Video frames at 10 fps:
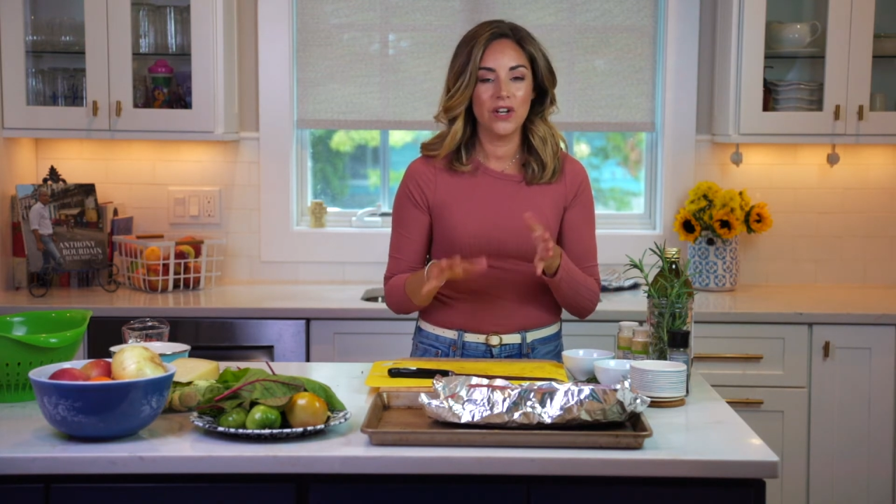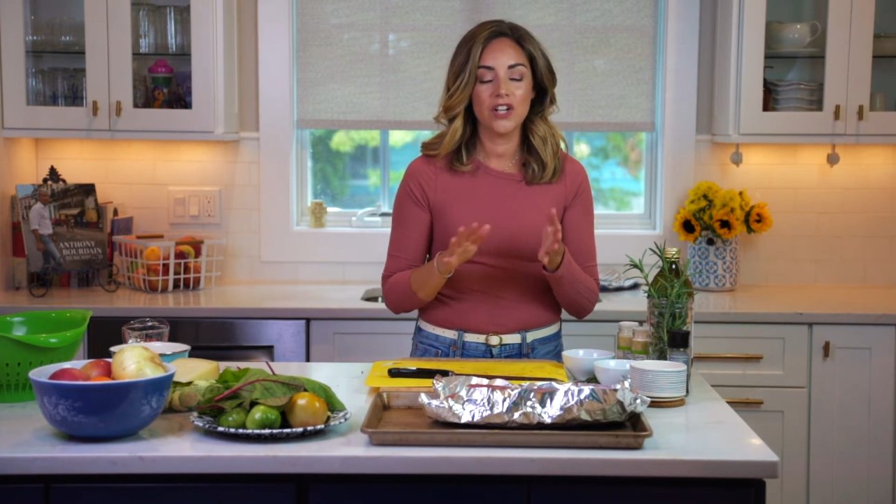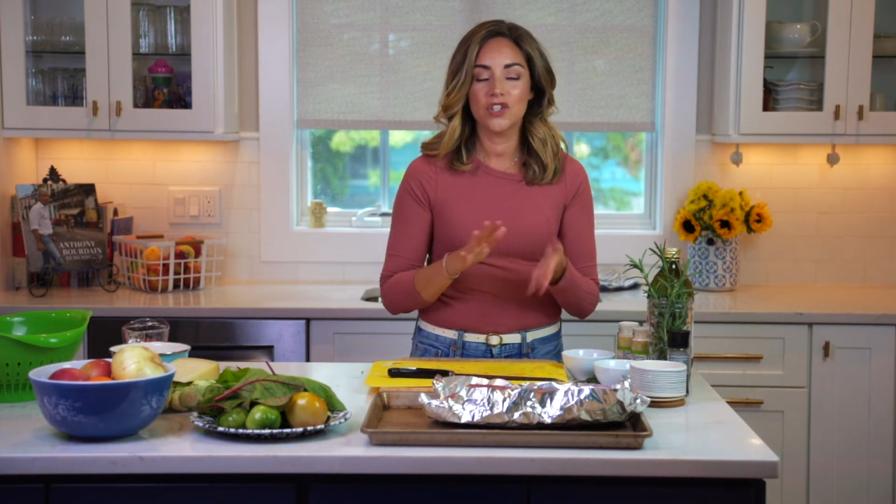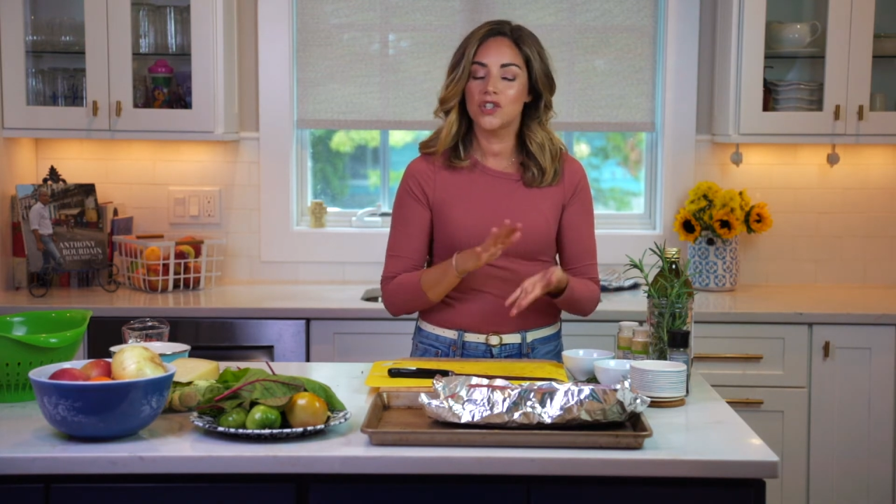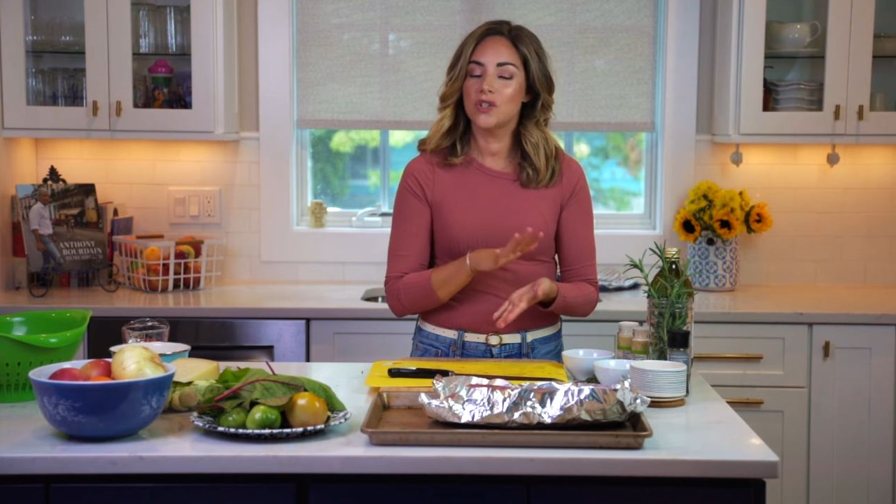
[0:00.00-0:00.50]

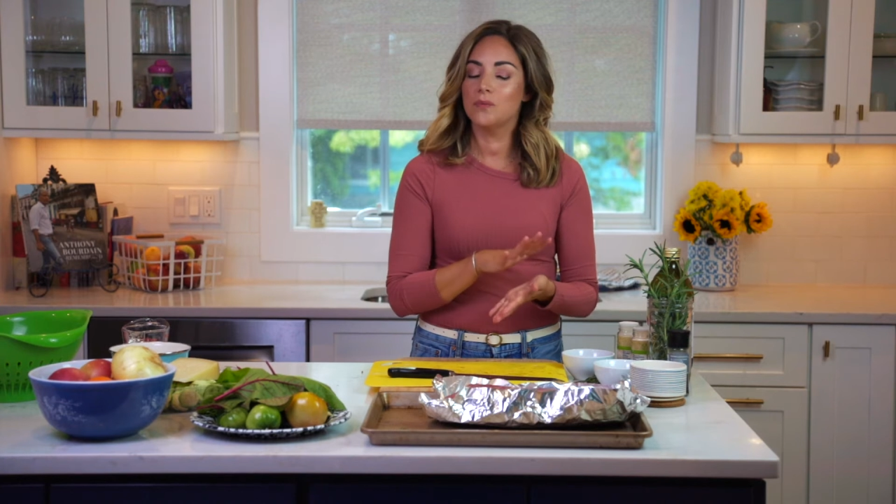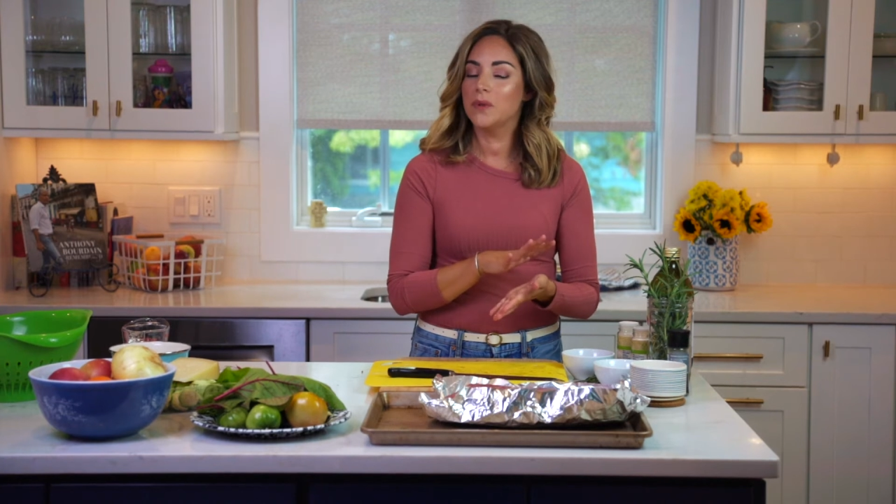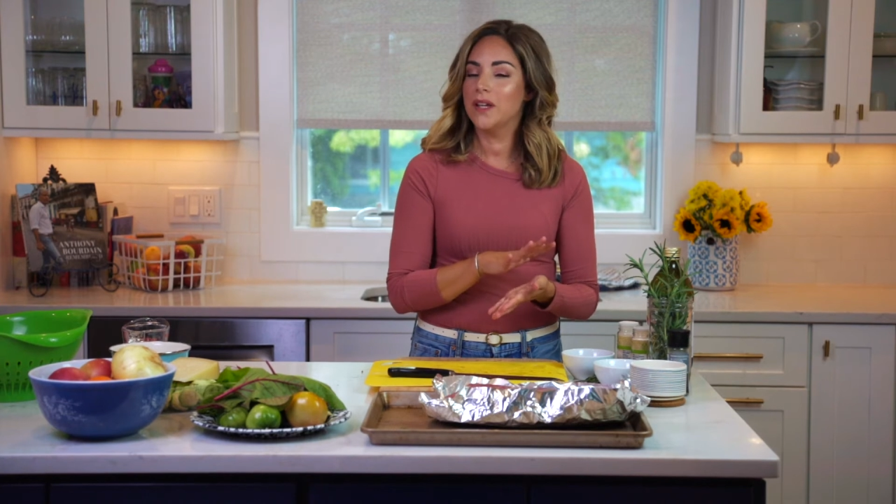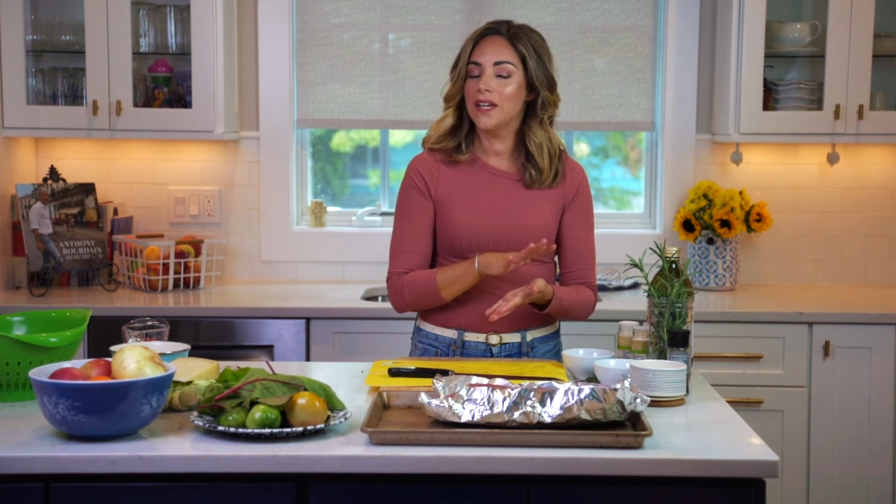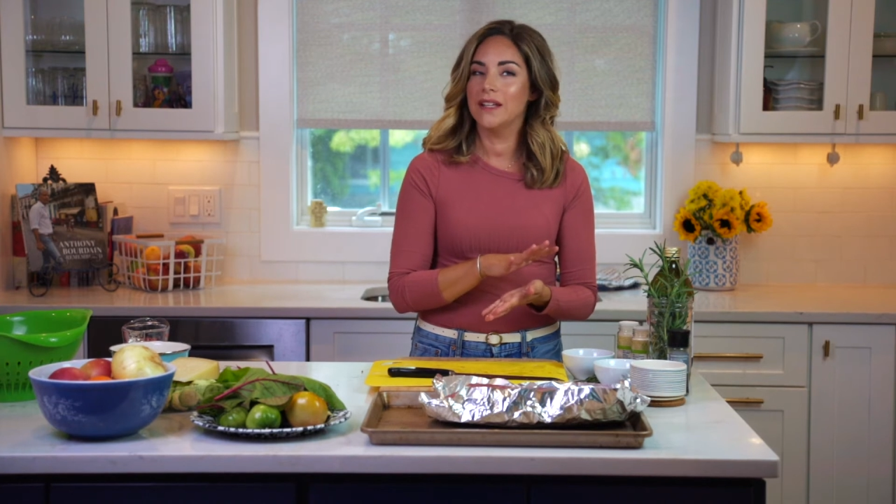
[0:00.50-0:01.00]
not just your
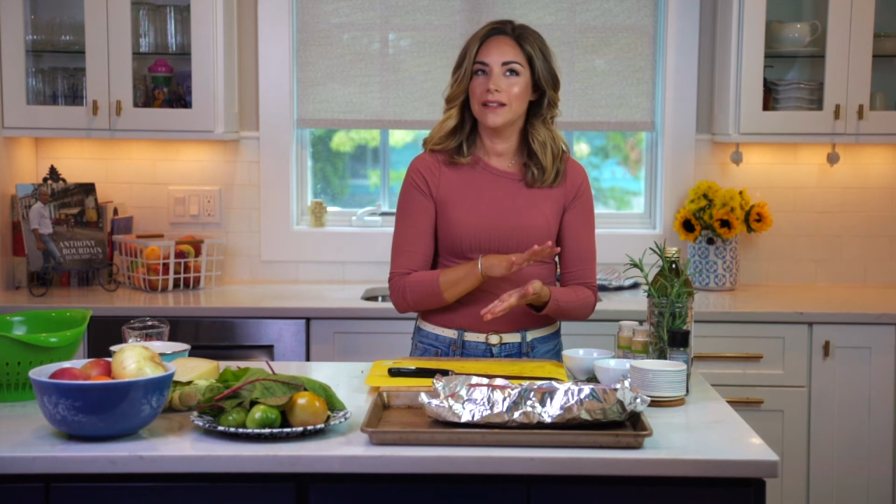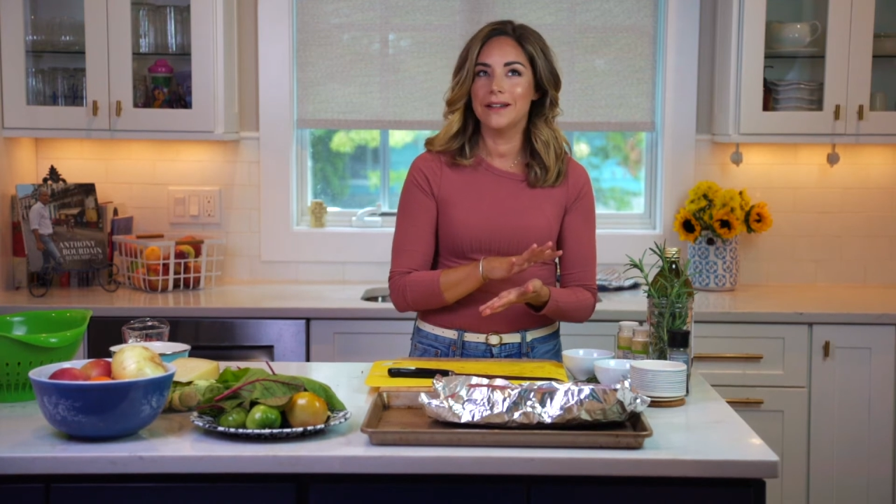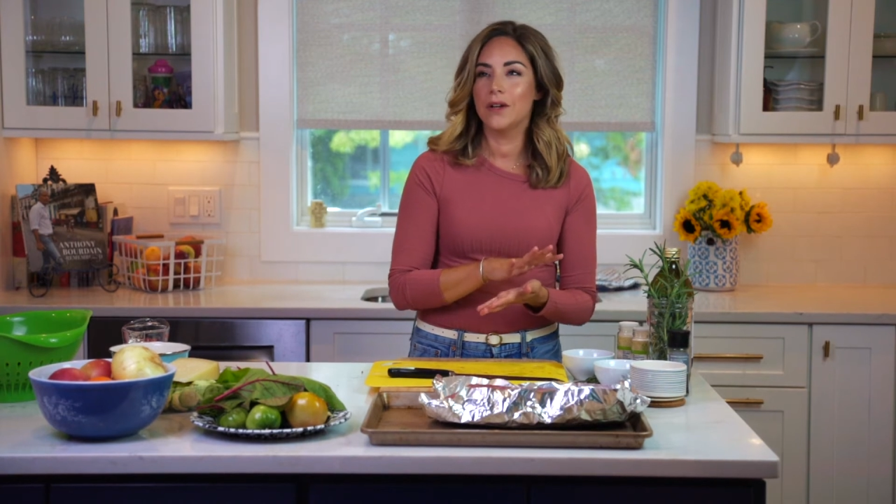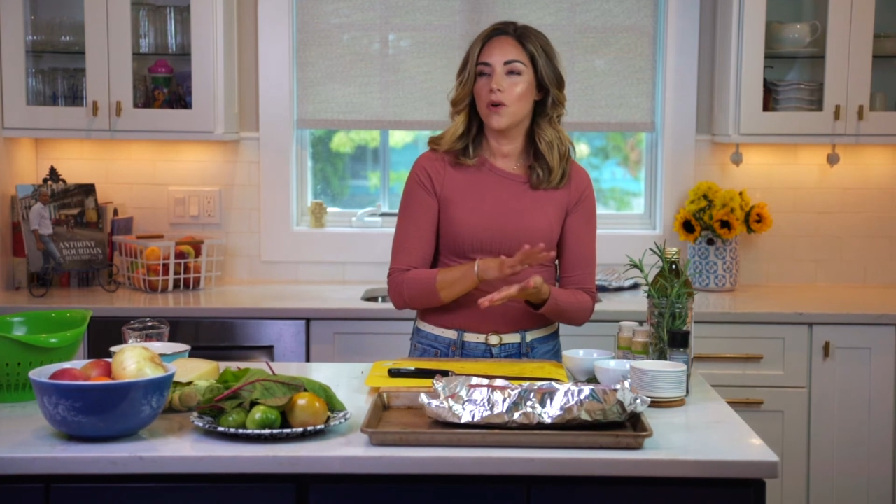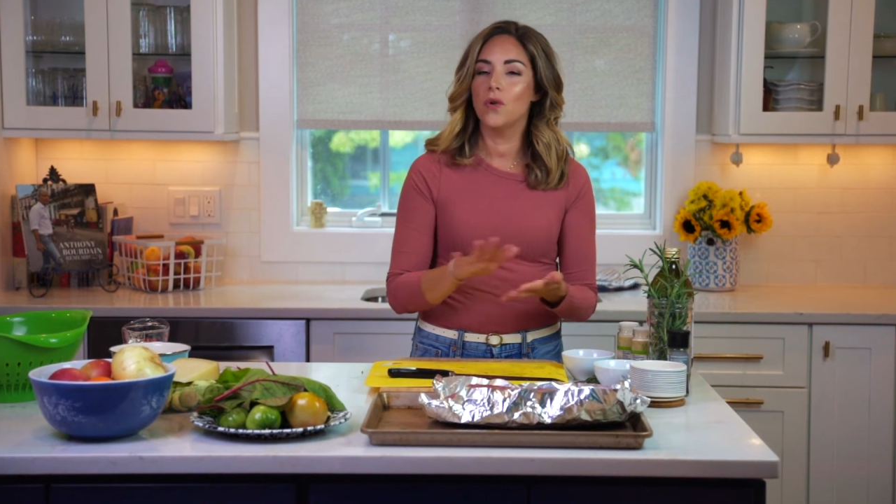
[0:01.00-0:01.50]
plain
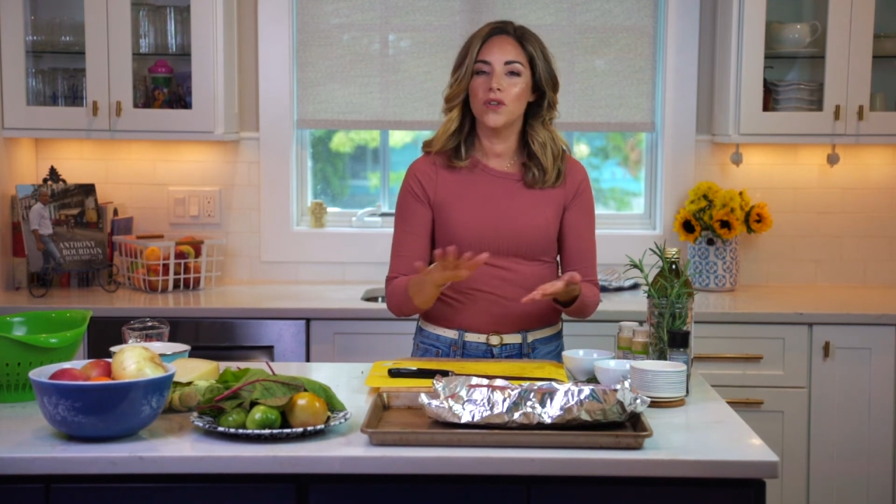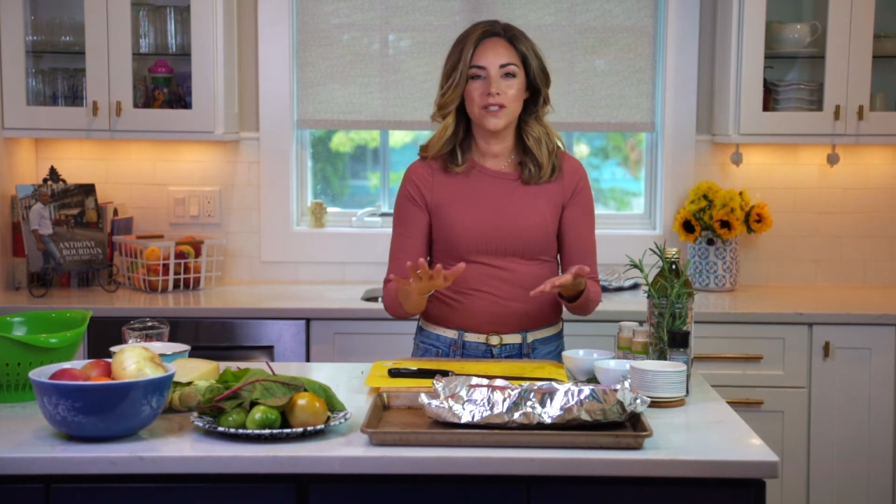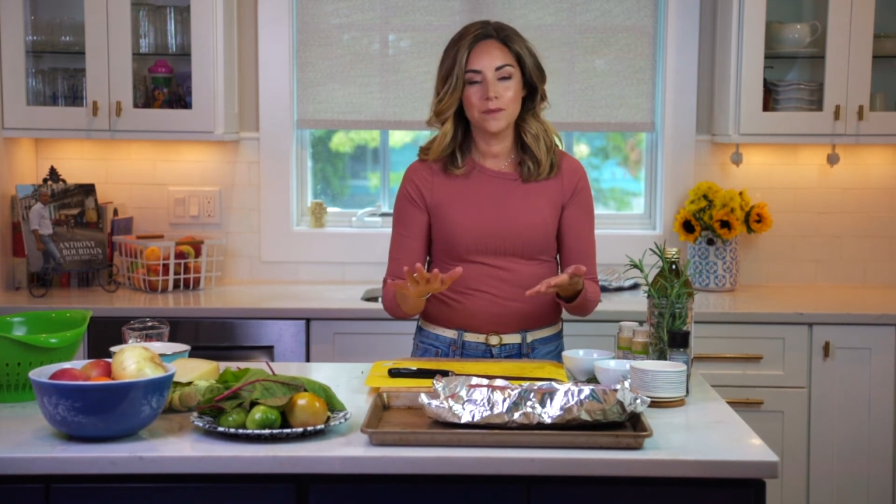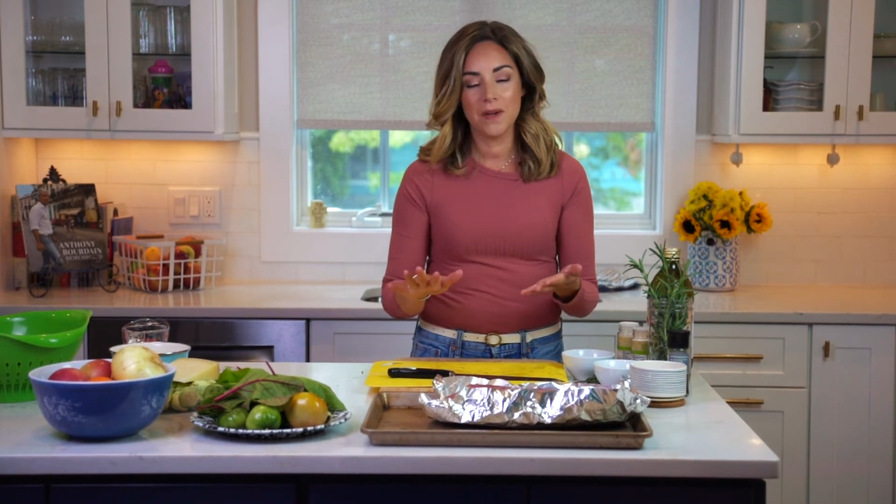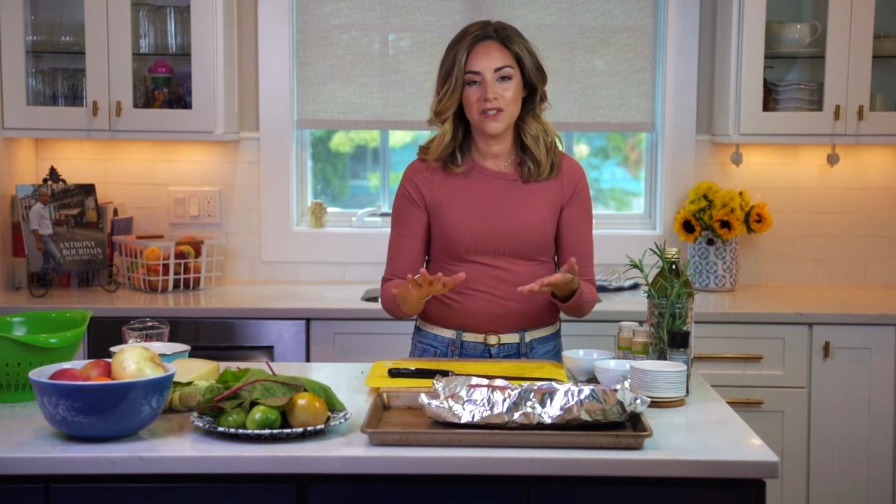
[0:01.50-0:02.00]
like
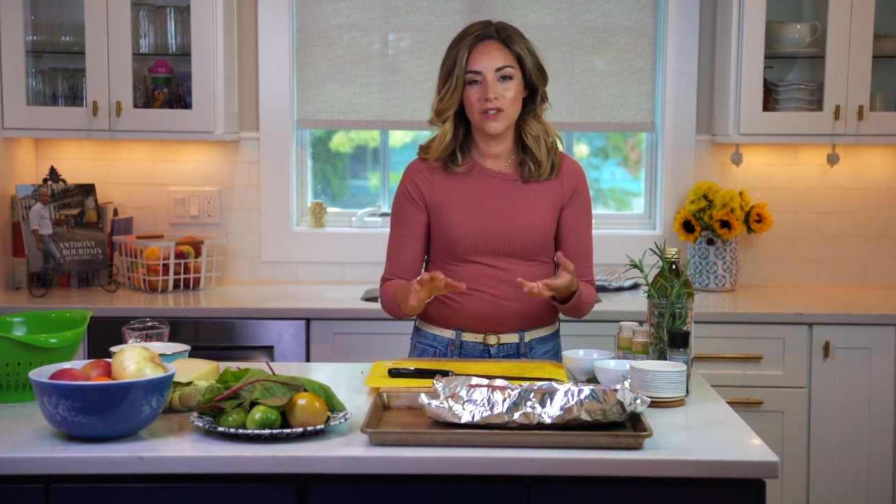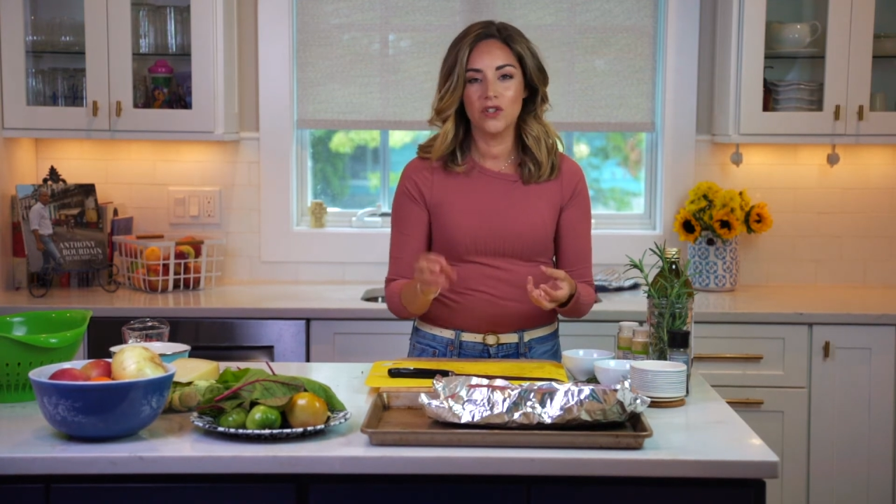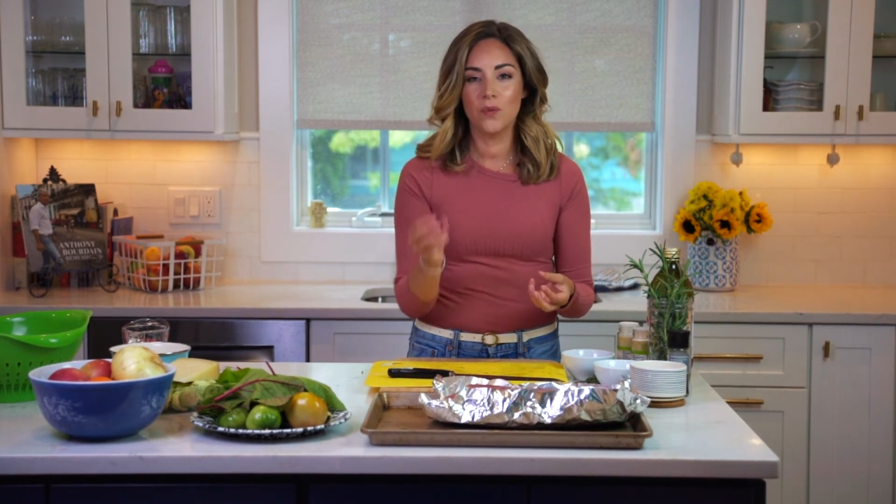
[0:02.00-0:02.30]
Golden's mustard.